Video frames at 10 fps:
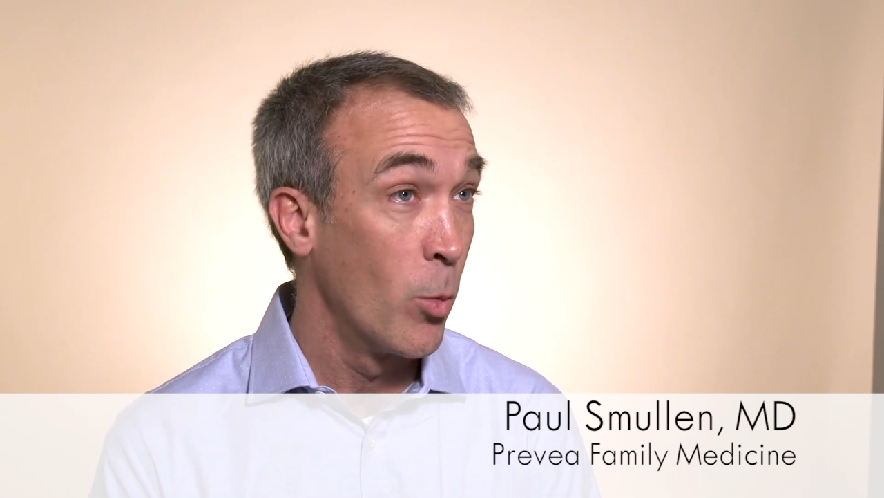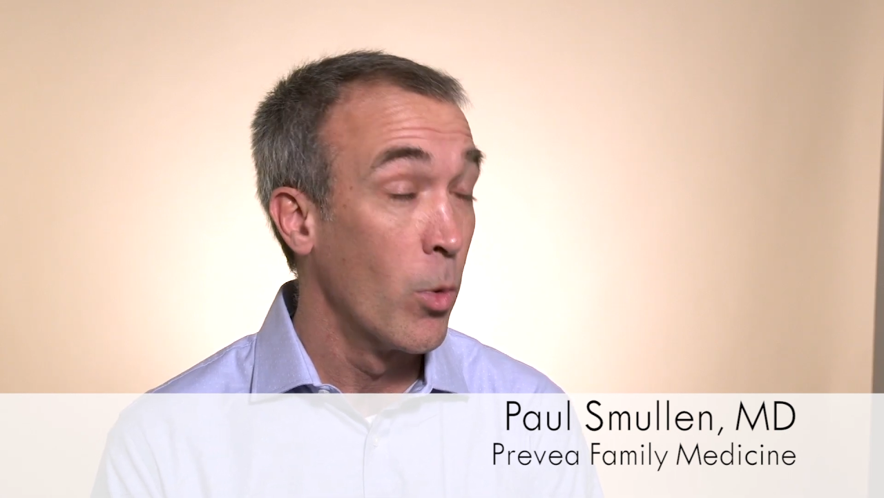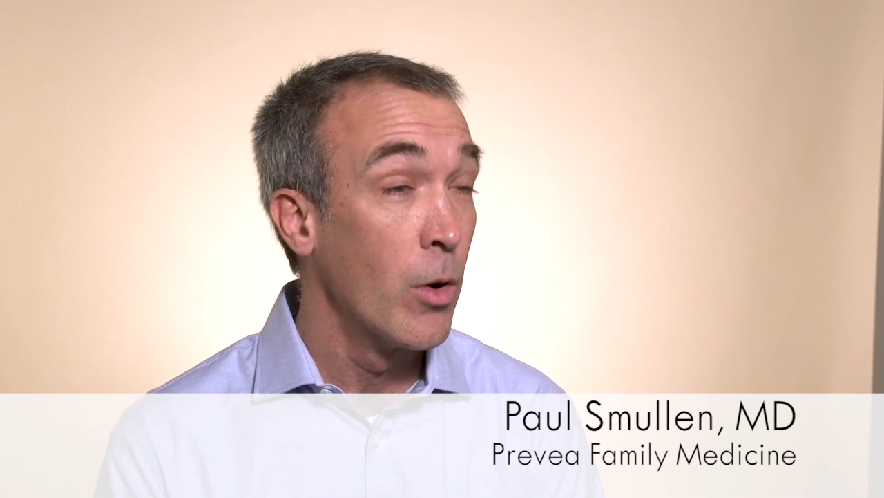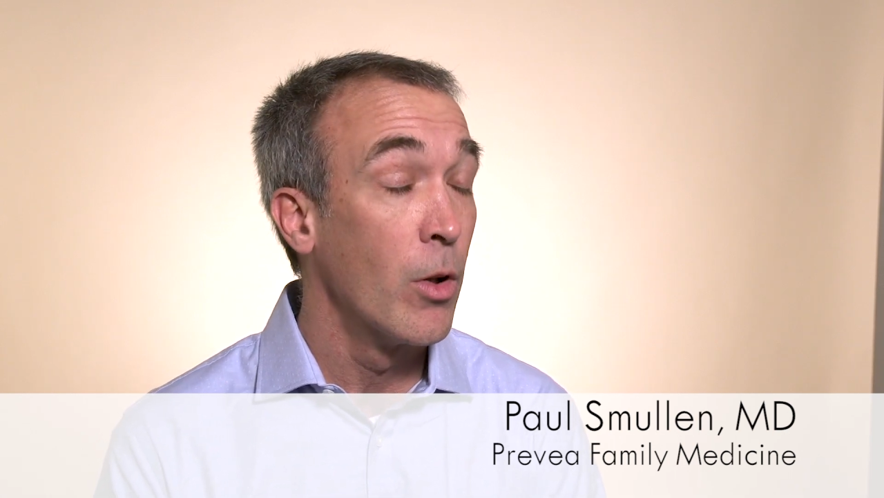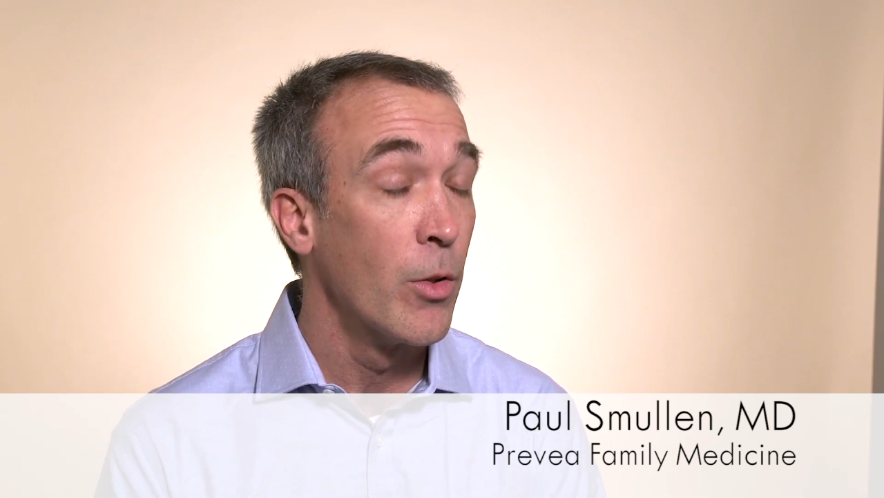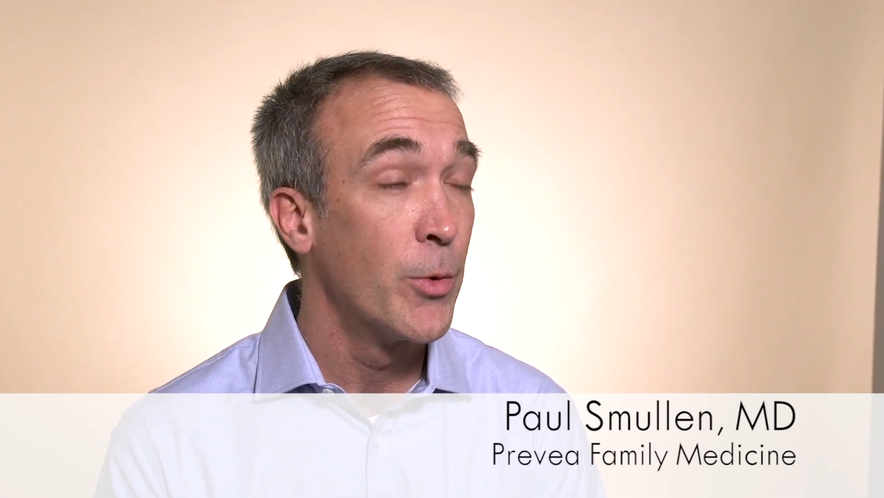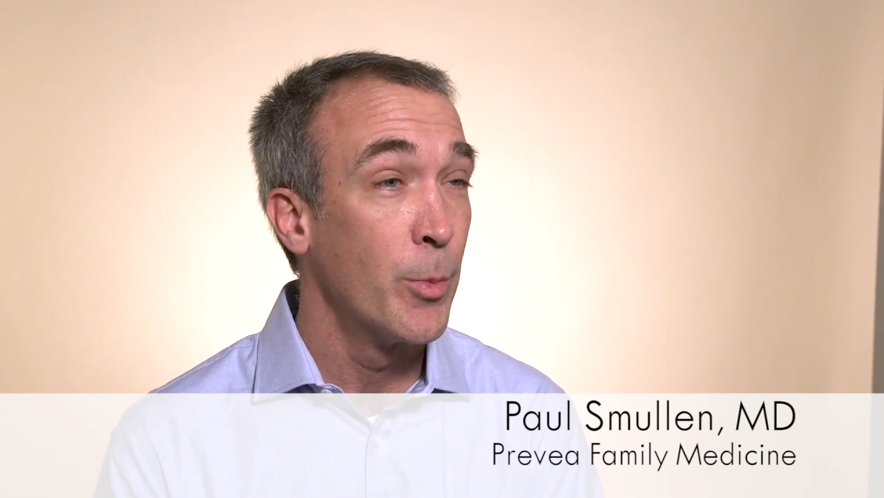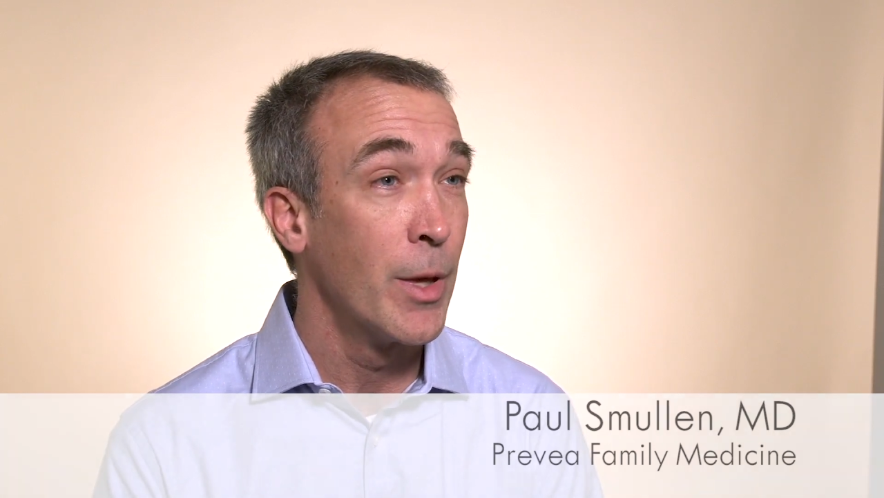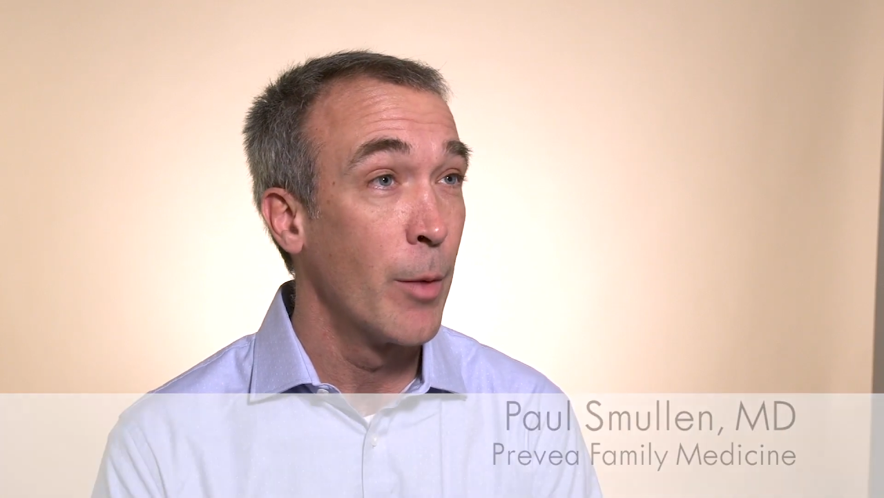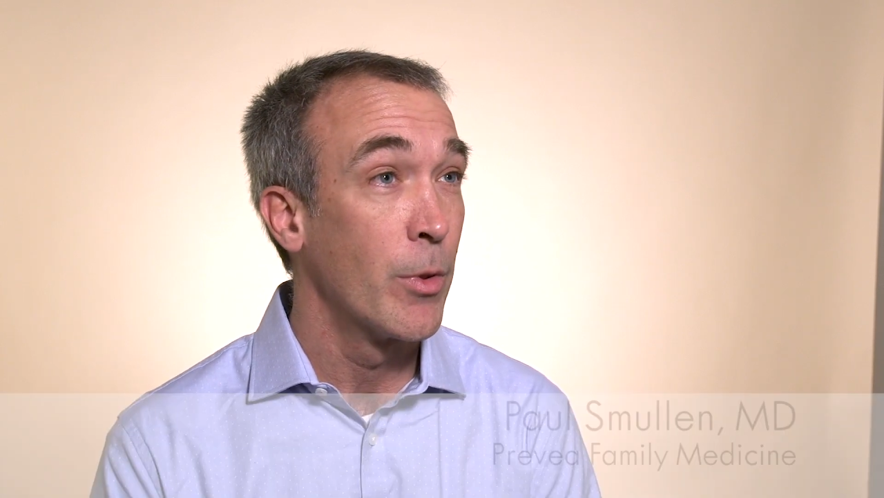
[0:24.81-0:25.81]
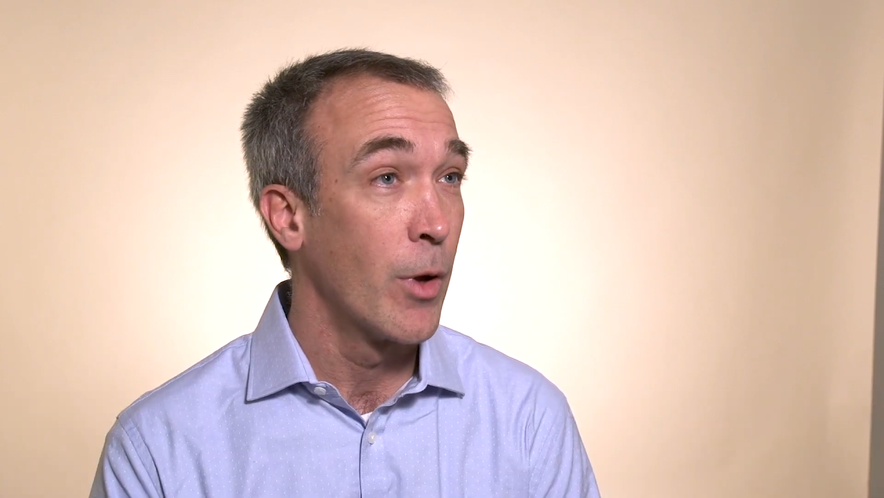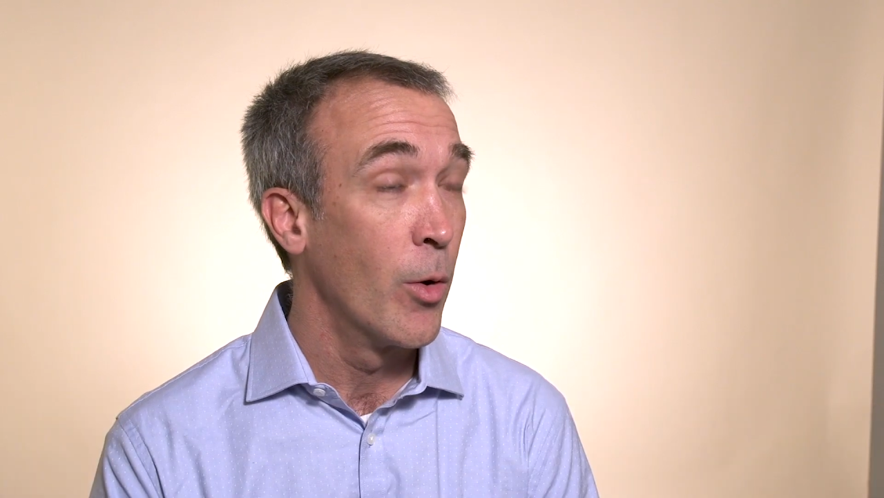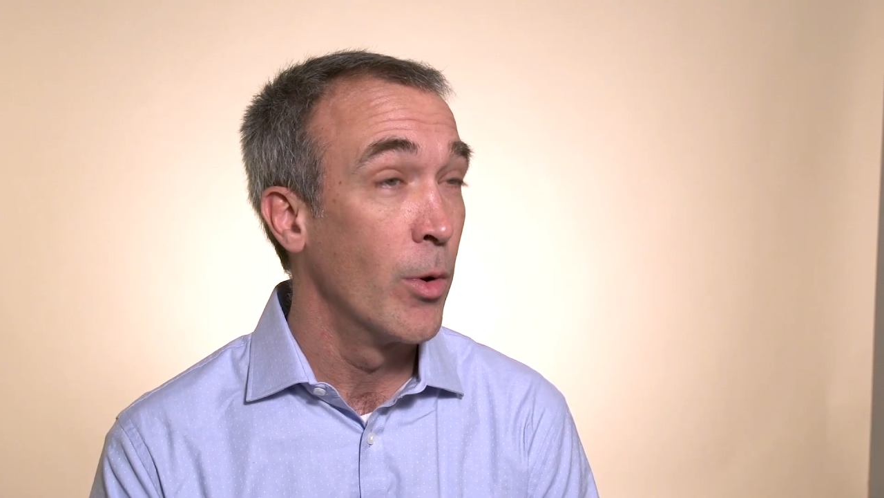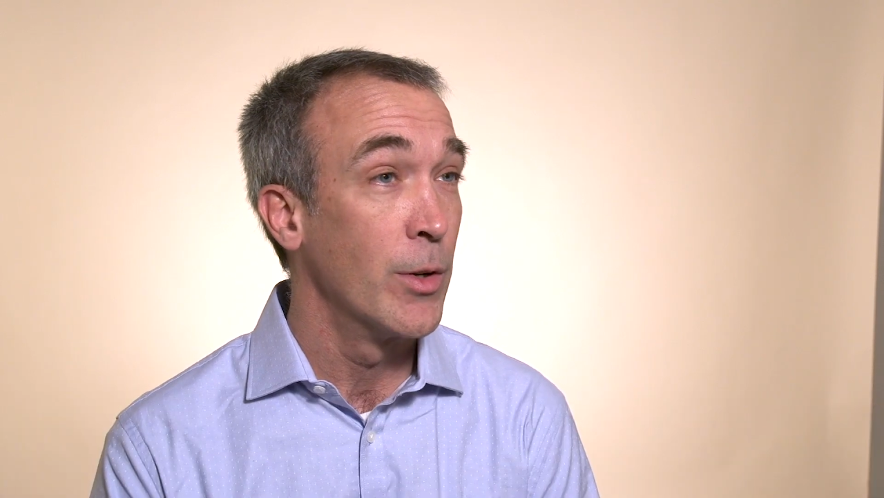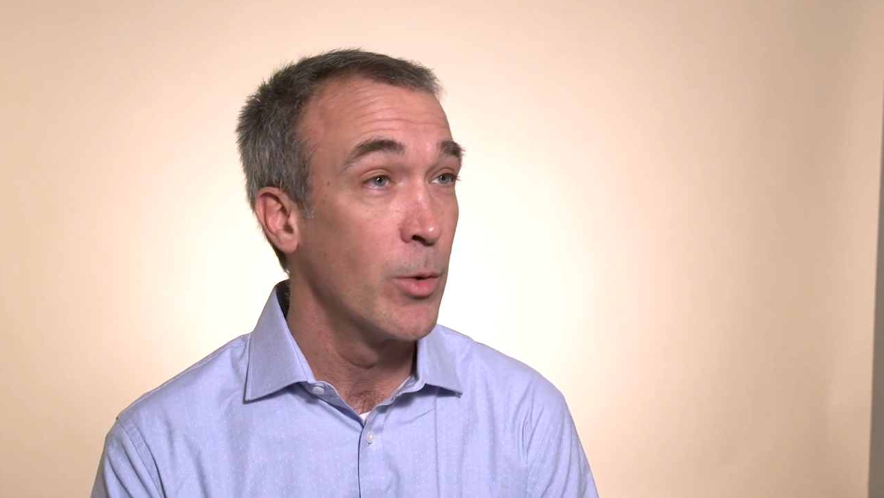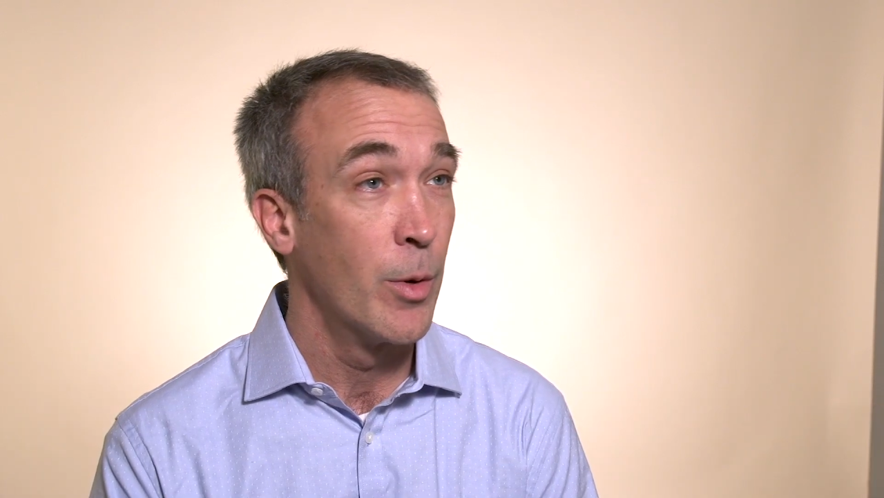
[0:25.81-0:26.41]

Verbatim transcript: world to be able to go into